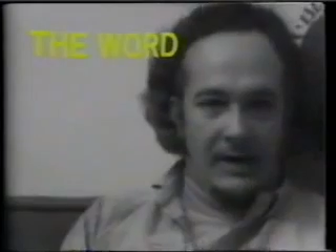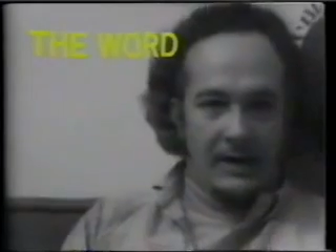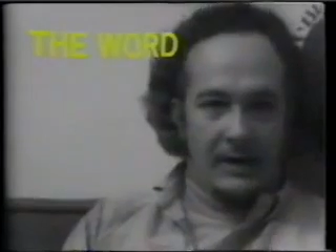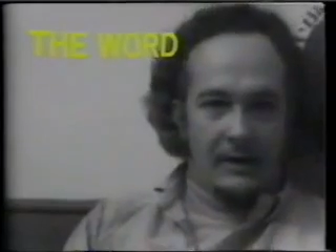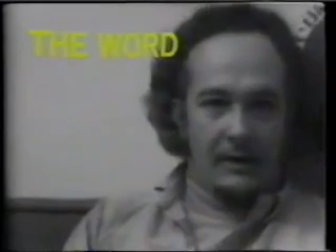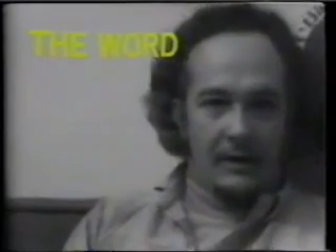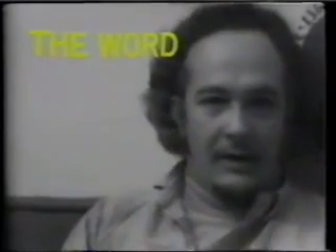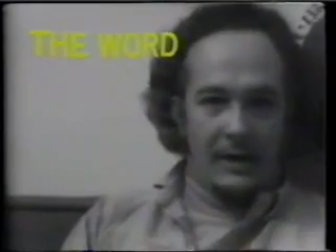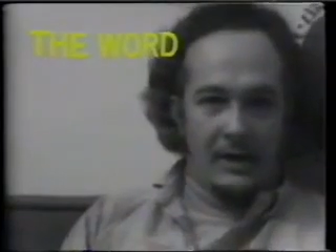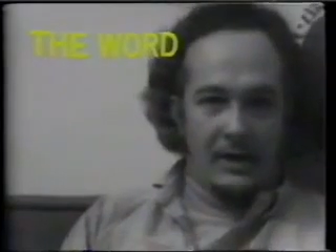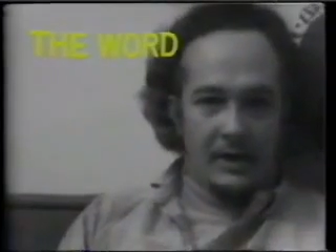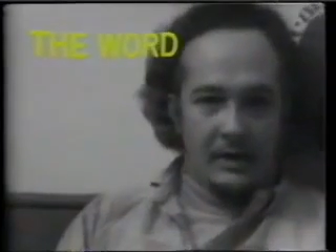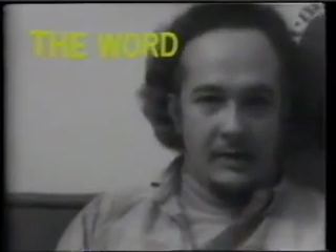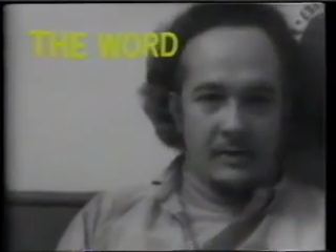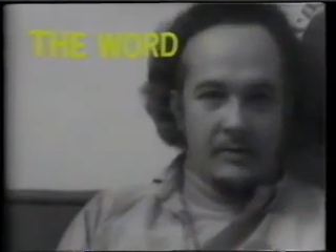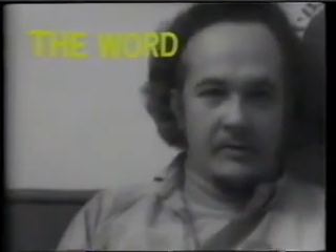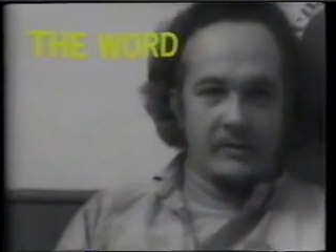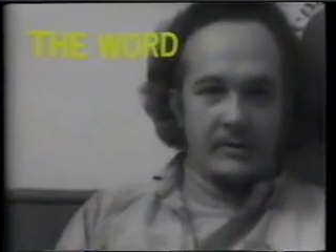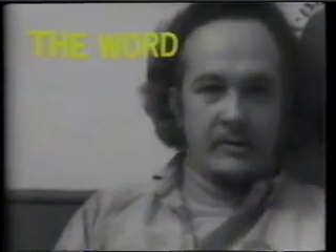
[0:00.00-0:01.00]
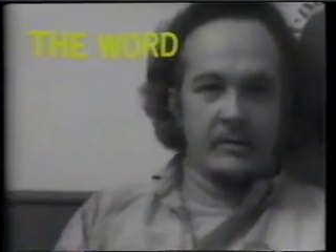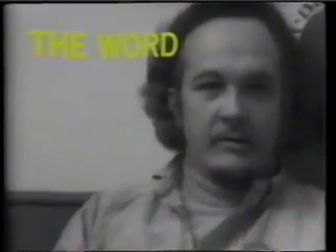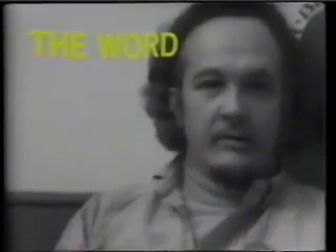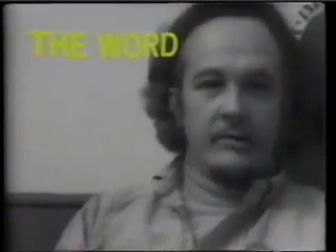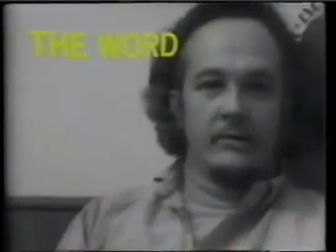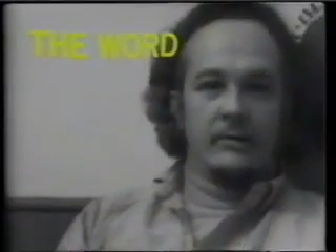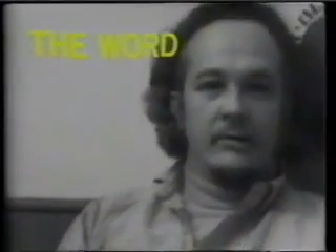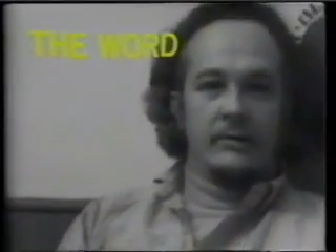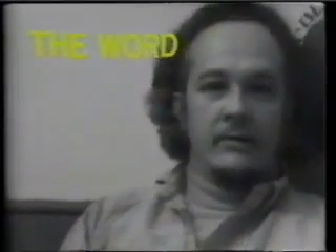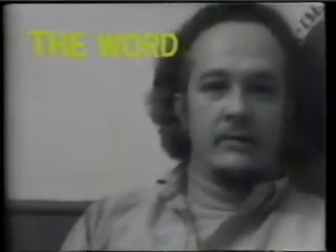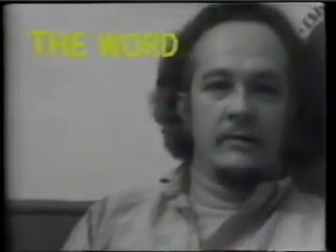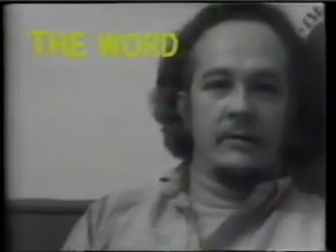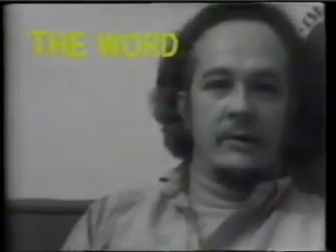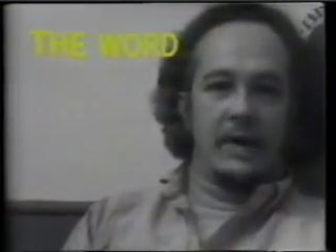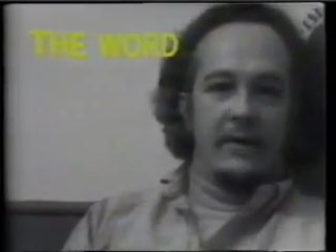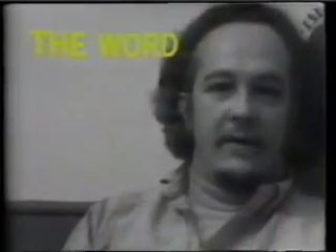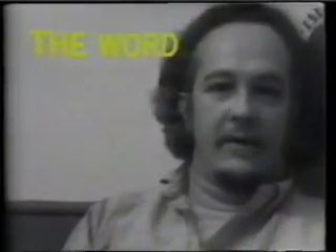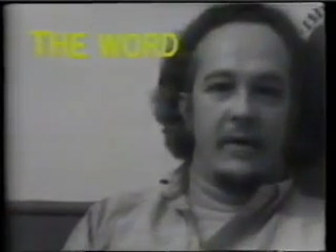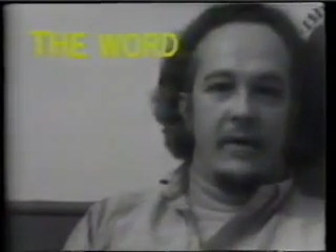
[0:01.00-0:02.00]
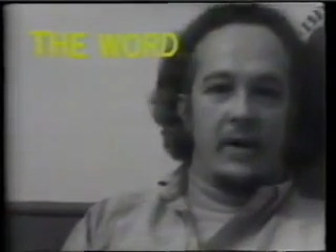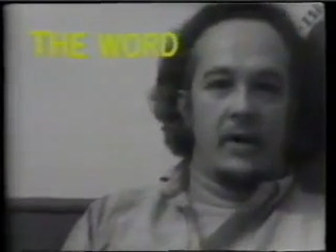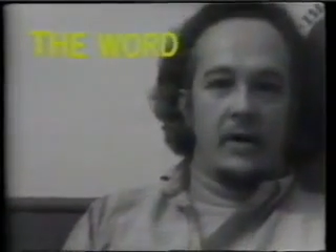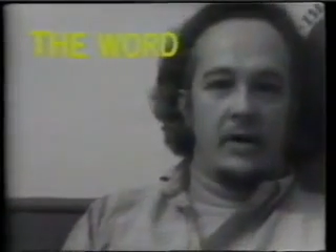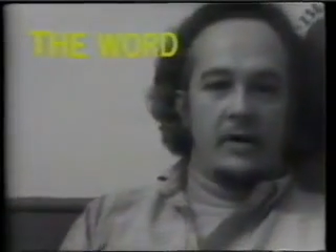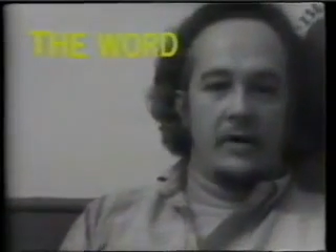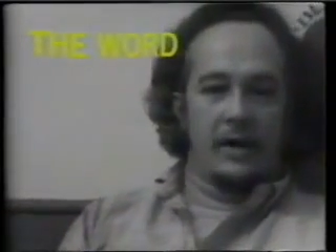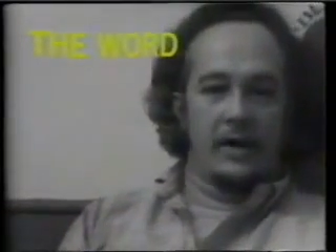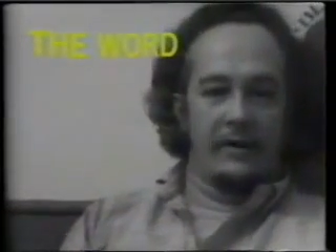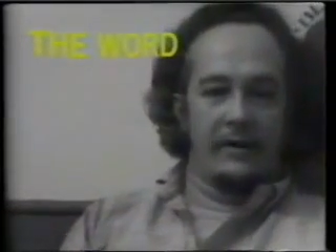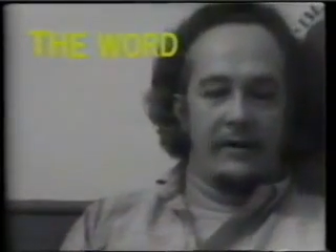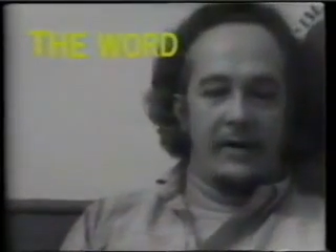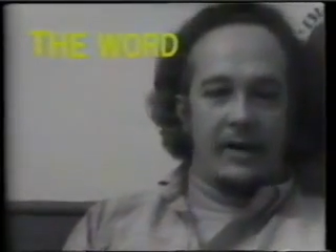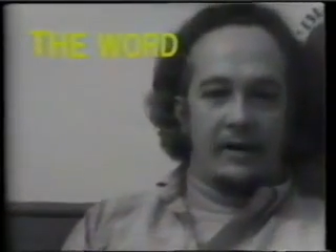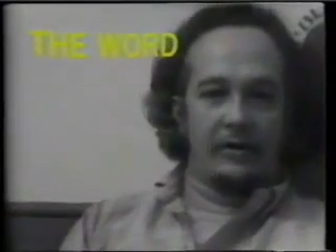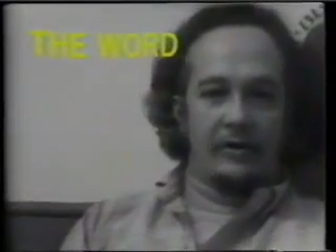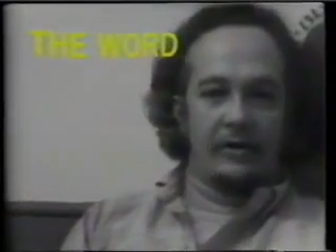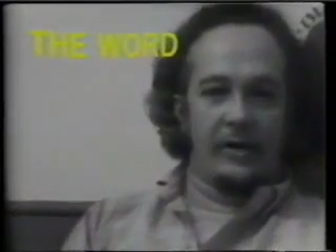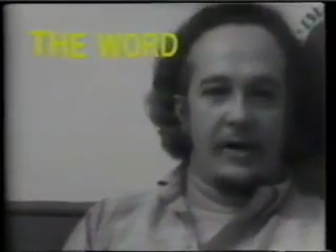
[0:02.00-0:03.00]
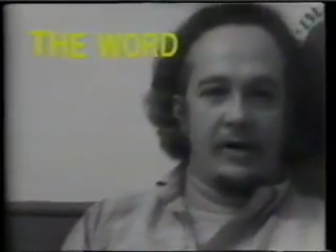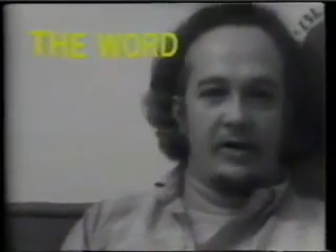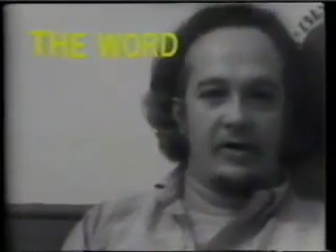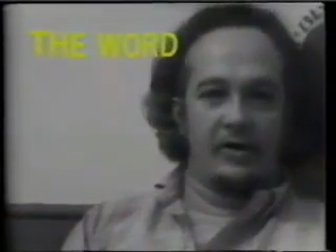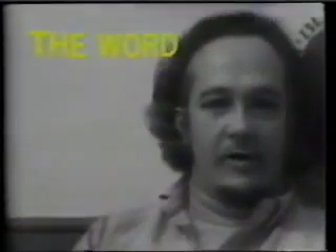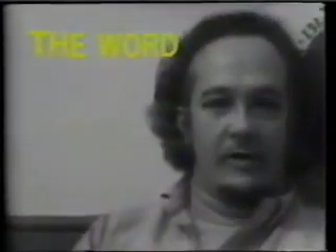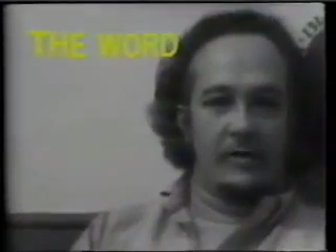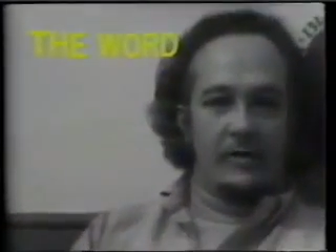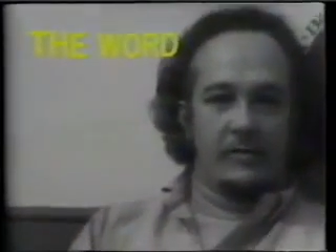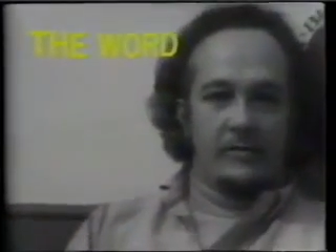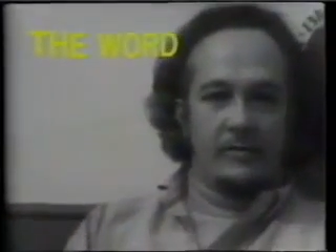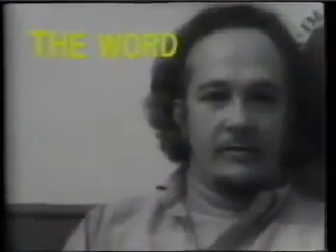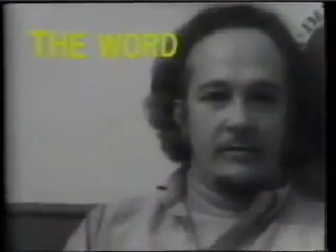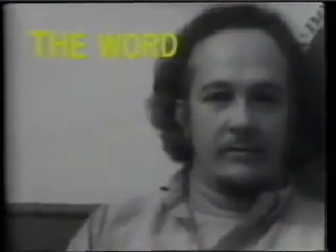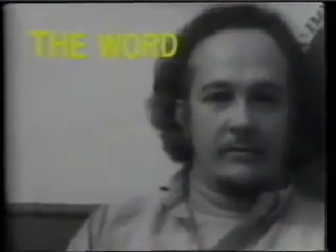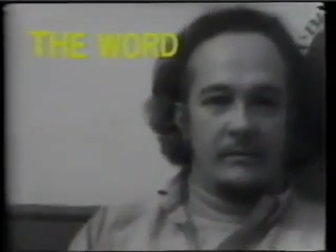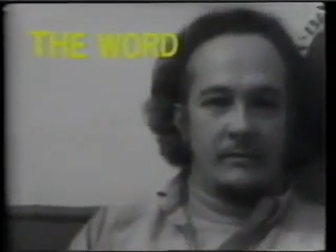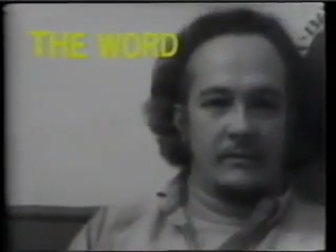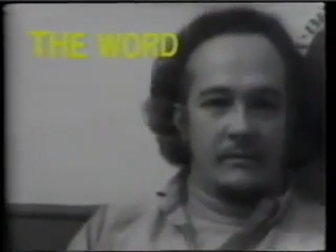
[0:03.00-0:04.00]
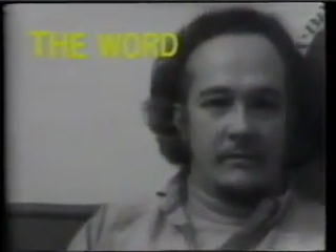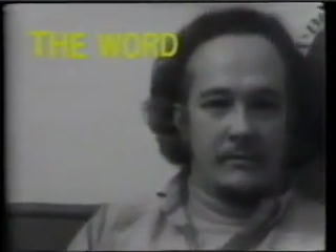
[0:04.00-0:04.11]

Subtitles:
on the inhalation and the hung on the exhalation.